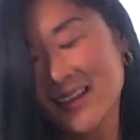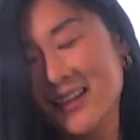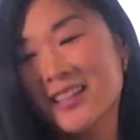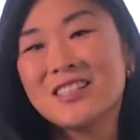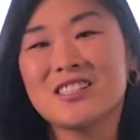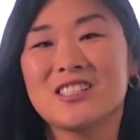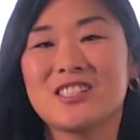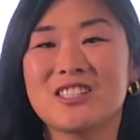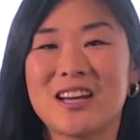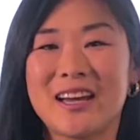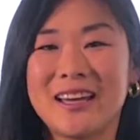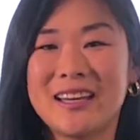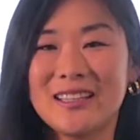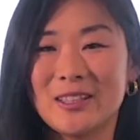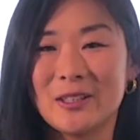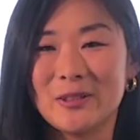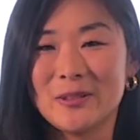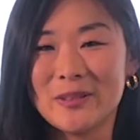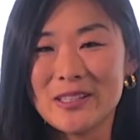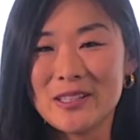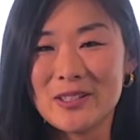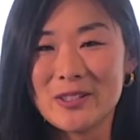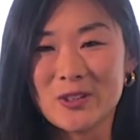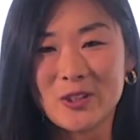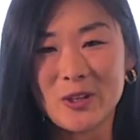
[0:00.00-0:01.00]
Sian,
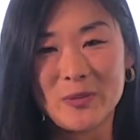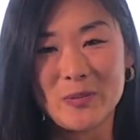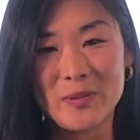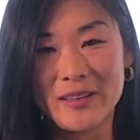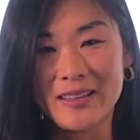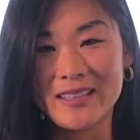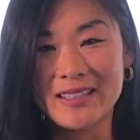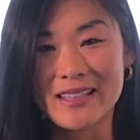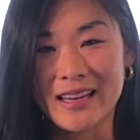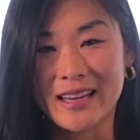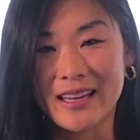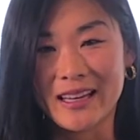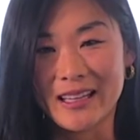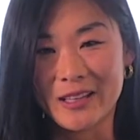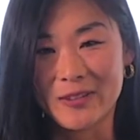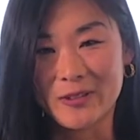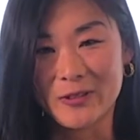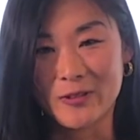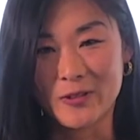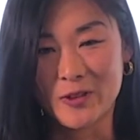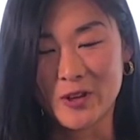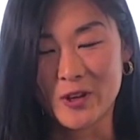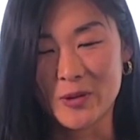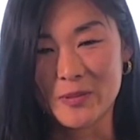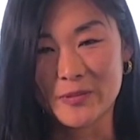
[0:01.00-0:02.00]
Group Executive
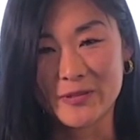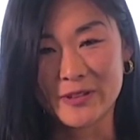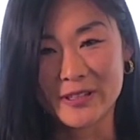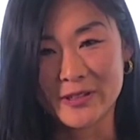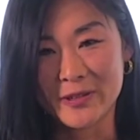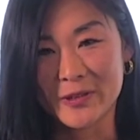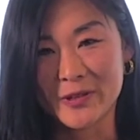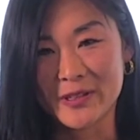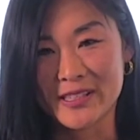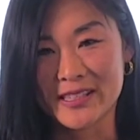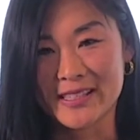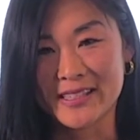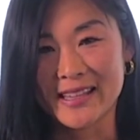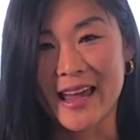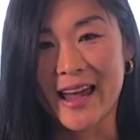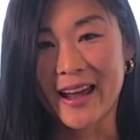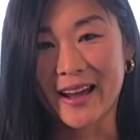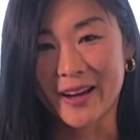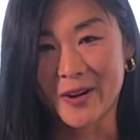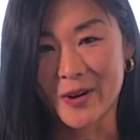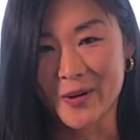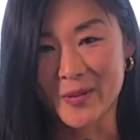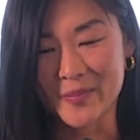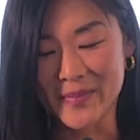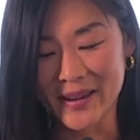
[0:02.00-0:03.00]
of Human Resources
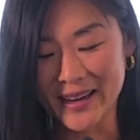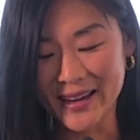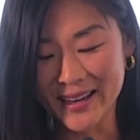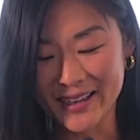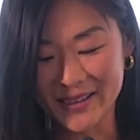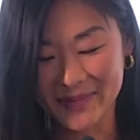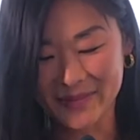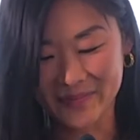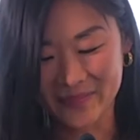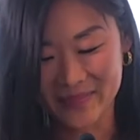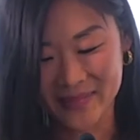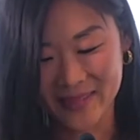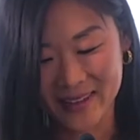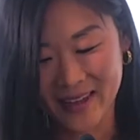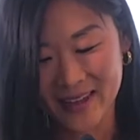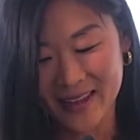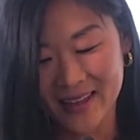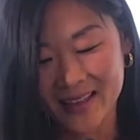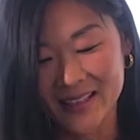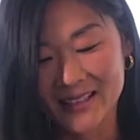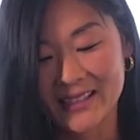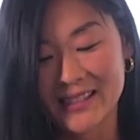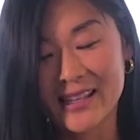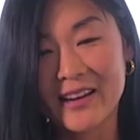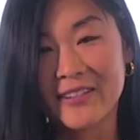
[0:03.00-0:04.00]
at CommBank,
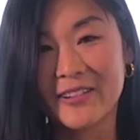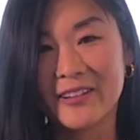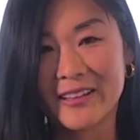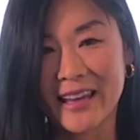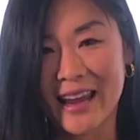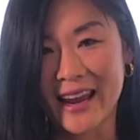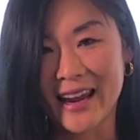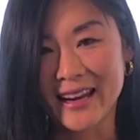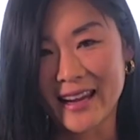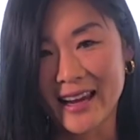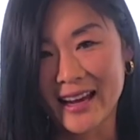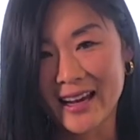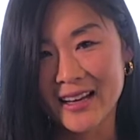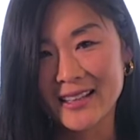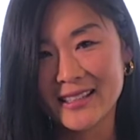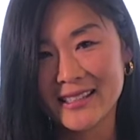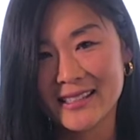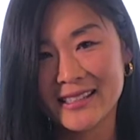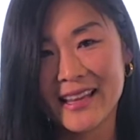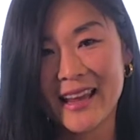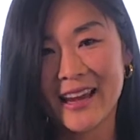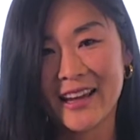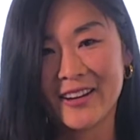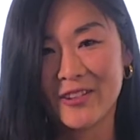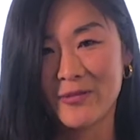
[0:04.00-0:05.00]
Sarah
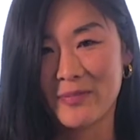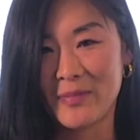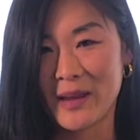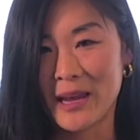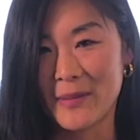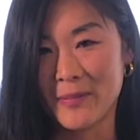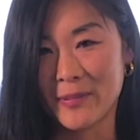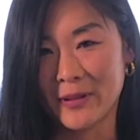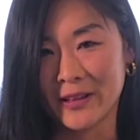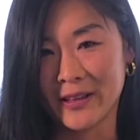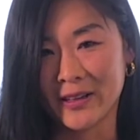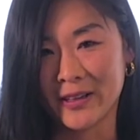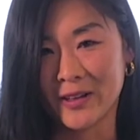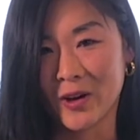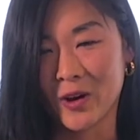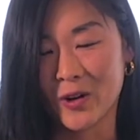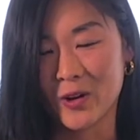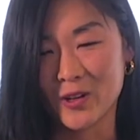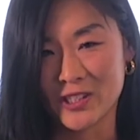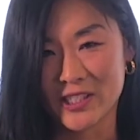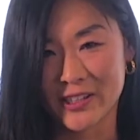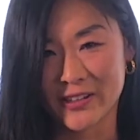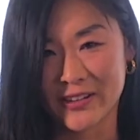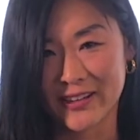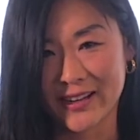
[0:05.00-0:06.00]
Gatehouse, Head of People and
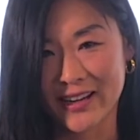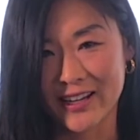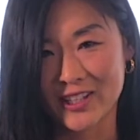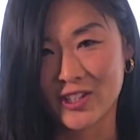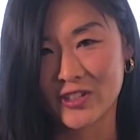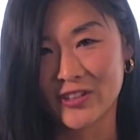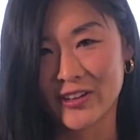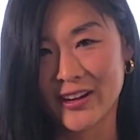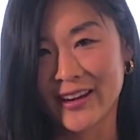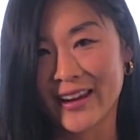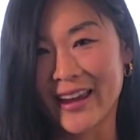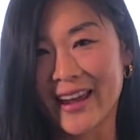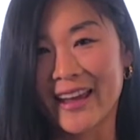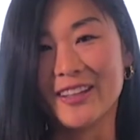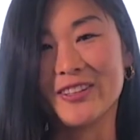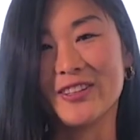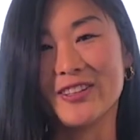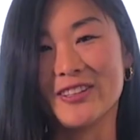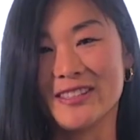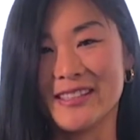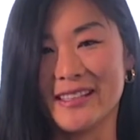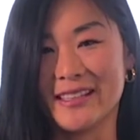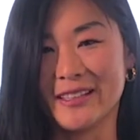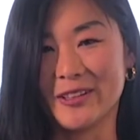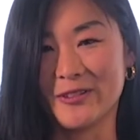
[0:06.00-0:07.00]
Culture at Australia and
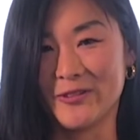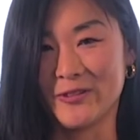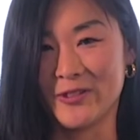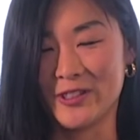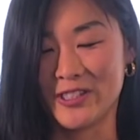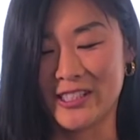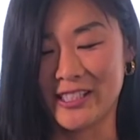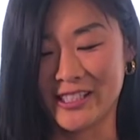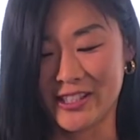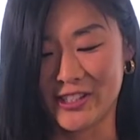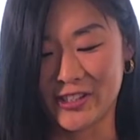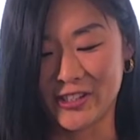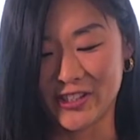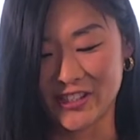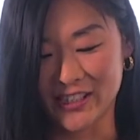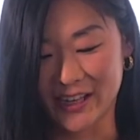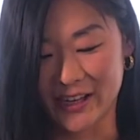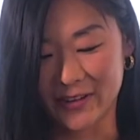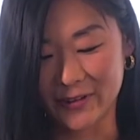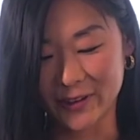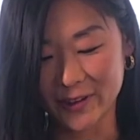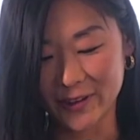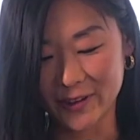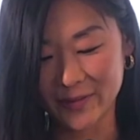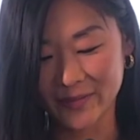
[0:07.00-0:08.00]
New Zealand Fujitsu
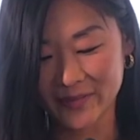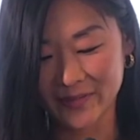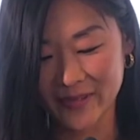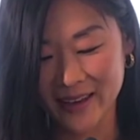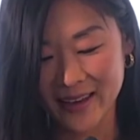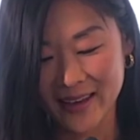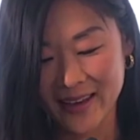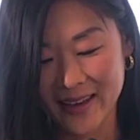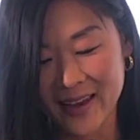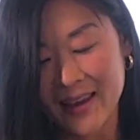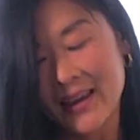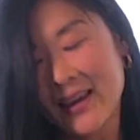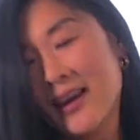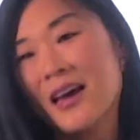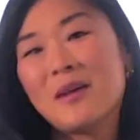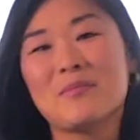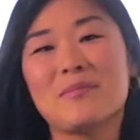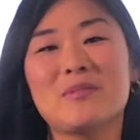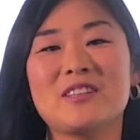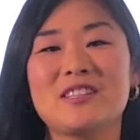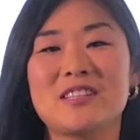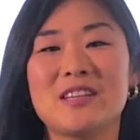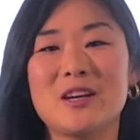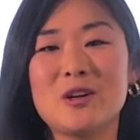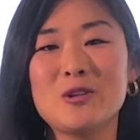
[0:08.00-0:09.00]
General, and
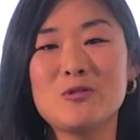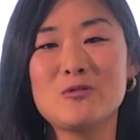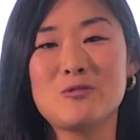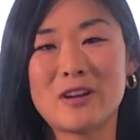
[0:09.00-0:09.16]
Michelle